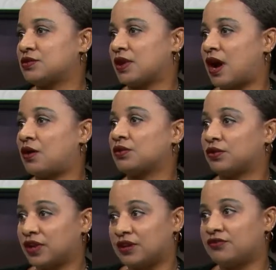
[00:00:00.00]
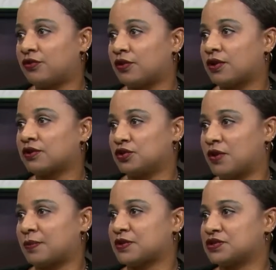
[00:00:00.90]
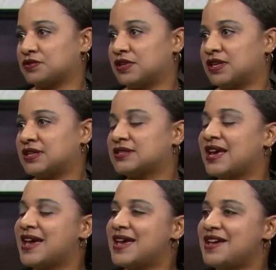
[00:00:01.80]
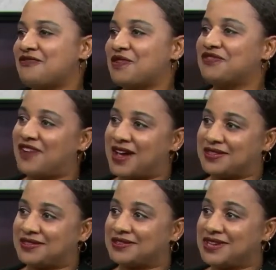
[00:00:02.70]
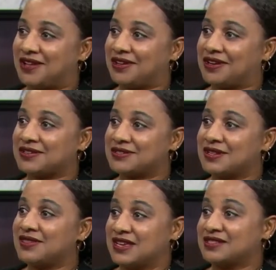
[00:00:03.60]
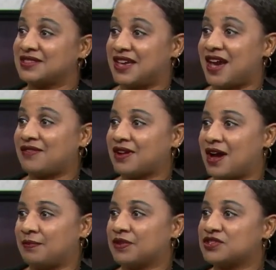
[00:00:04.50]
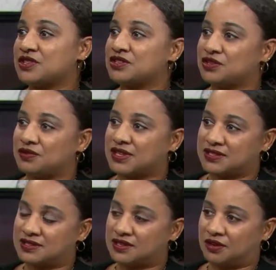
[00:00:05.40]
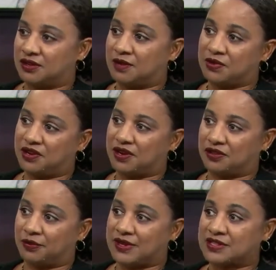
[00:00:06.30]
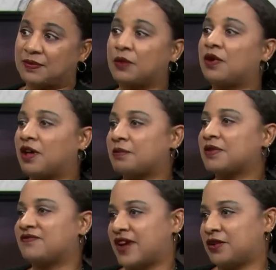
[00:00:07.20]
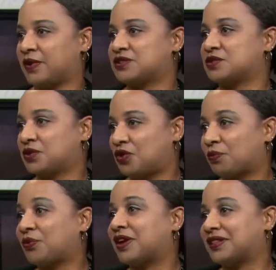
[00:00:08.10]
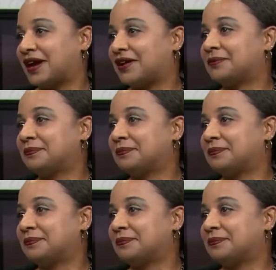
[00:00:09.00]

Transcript: are out looking for new opportunities, if we find that they're telling us things that they have accomplished that don't necessarily appear on their resume, we'll help them find ways to incorporate that.